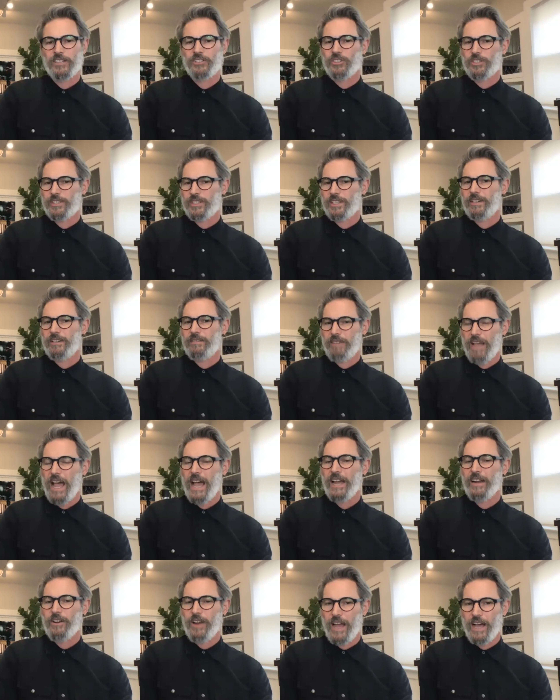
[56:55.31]
just at
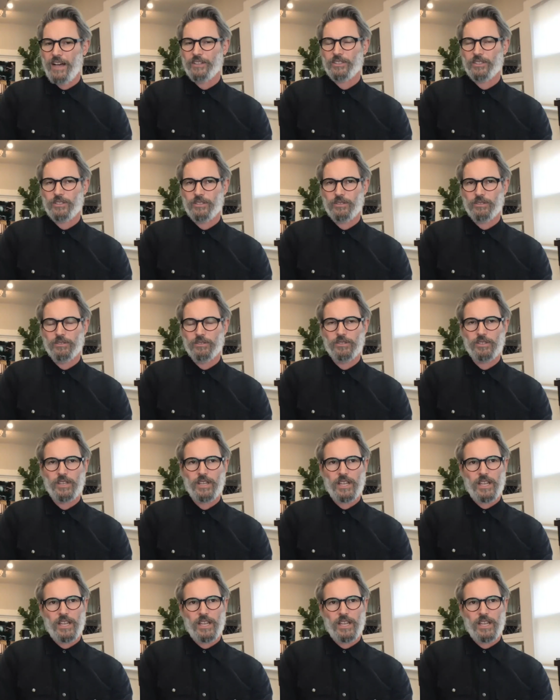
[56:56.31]
higher altitudes.